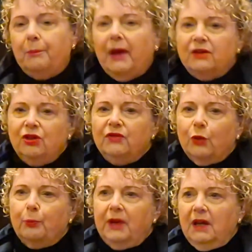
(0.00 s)
But
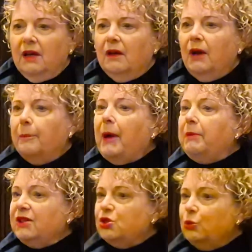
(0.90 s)
there'll be a
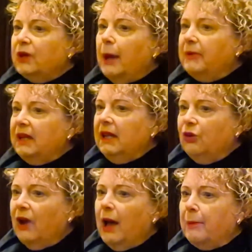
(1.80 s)
public tour coming
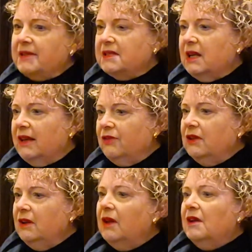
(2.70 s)
here at 11:30,
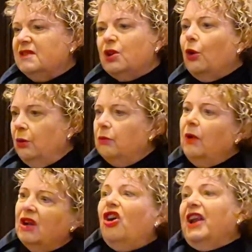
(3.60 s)
so
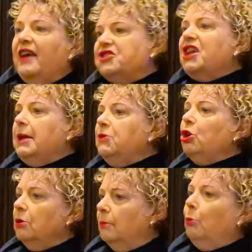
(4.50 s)
I'll have to keep
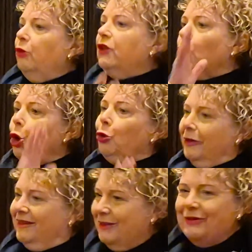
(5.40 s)
you moving
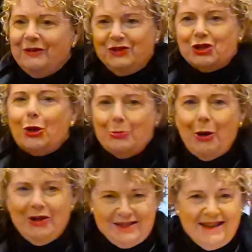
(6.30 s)
along, if you don't
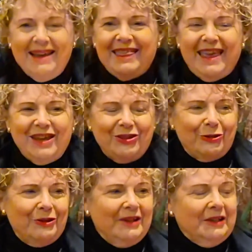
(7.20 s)
mind. Thank
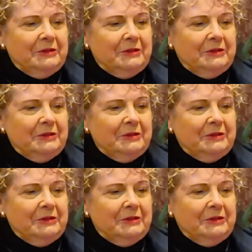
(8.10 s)
you.